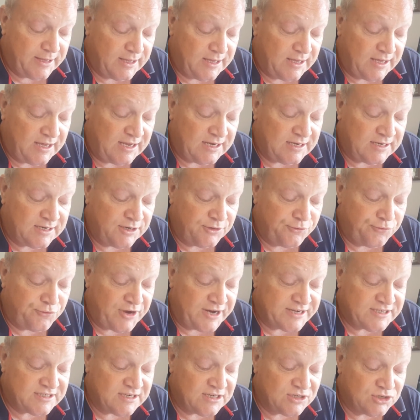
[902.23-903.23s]
He did
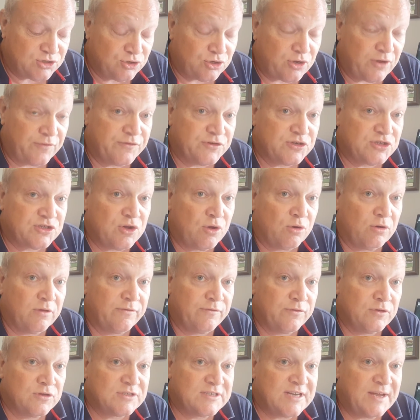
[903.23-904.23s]
race against Ugo Foscolo
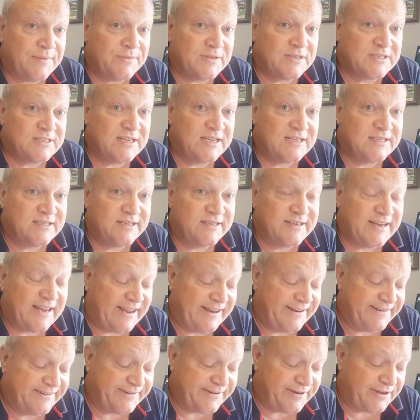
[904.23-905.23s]
first up this season,
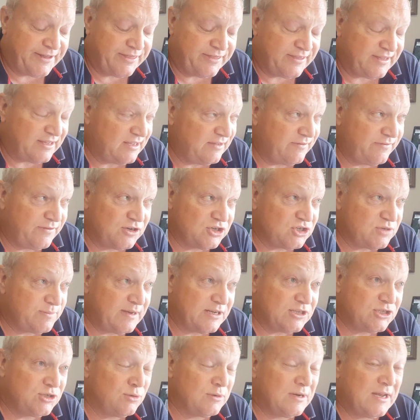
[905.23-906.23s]
and I think he finished
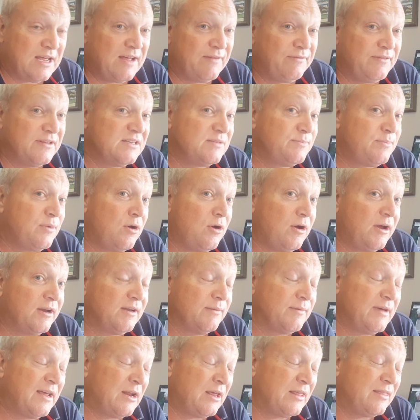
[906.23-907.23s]
about 2.5 lengths behind
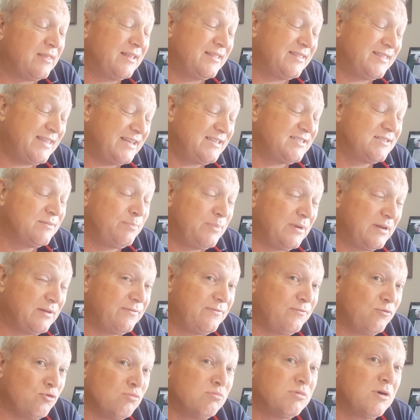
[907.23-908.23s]
him, and I think that's a better
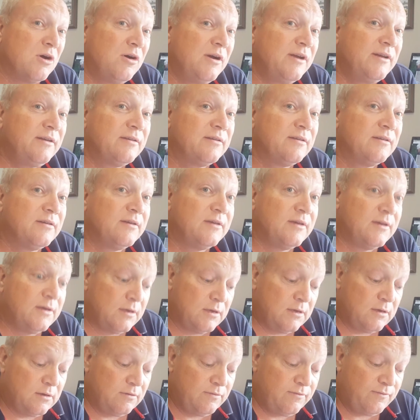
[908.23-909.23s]
form guide
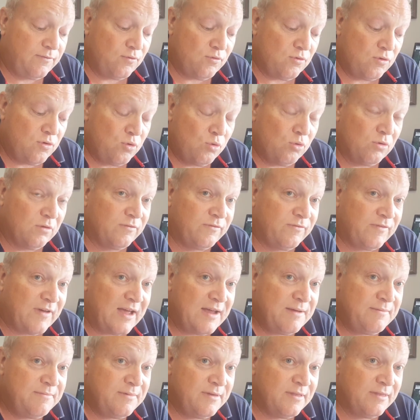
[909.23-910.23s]
for Hall of
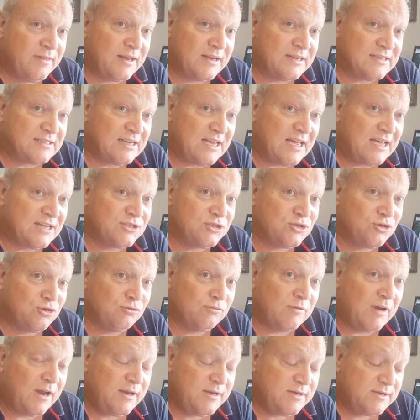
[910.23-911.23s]
Fame than his last
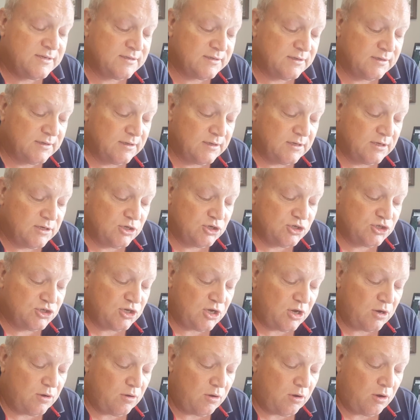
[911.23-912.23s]
2 runs.
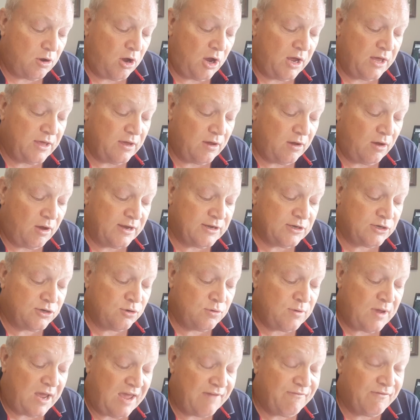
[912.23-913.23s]
So I
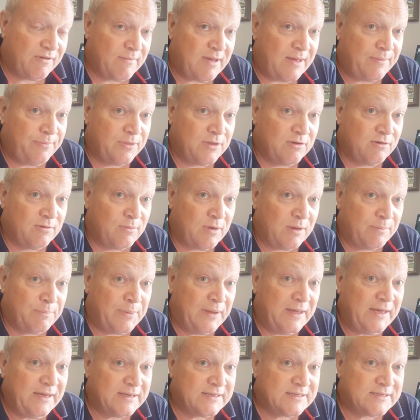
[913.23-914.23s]
do have him up there in my
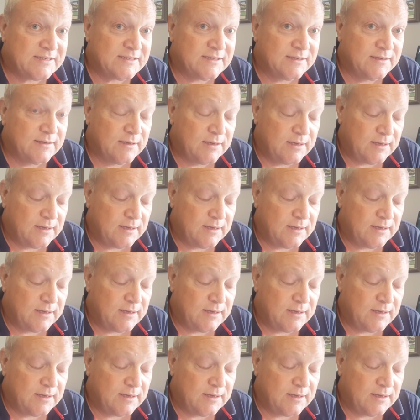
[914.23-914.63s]
picks,